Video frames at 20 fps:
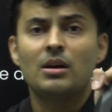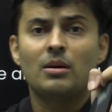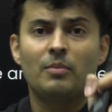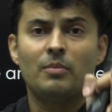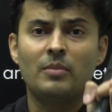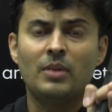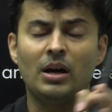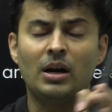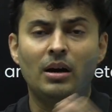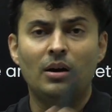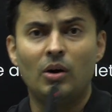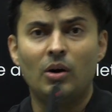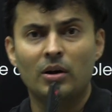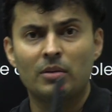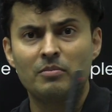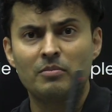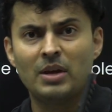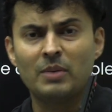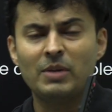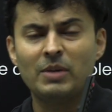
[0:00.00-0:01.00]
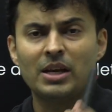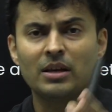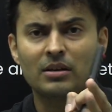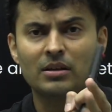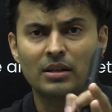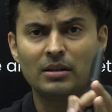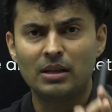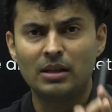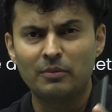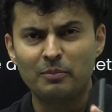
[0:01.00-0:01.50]
or maybe
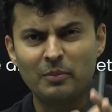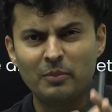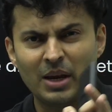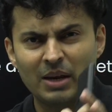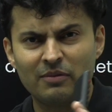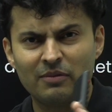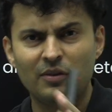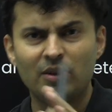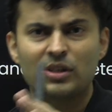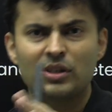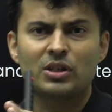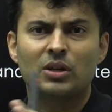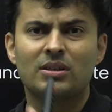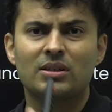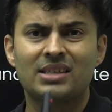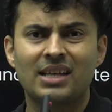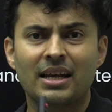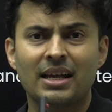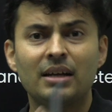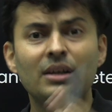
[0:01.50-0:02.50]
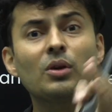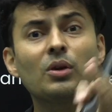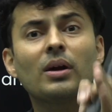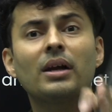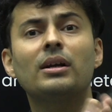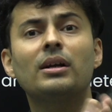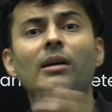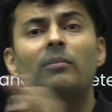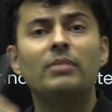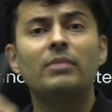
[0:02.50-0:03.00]
till the May 1st or 2nd, you
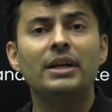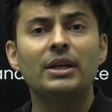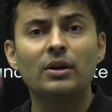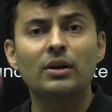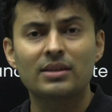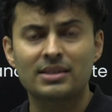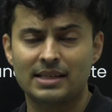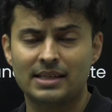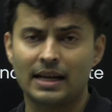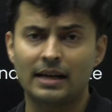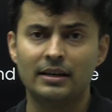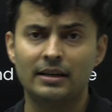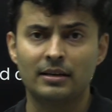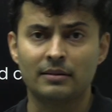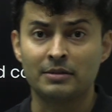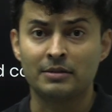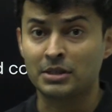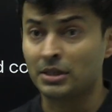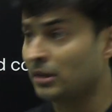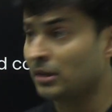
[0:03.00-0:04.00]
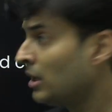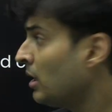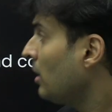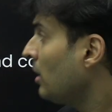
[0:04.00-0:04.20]
can complete your second revision.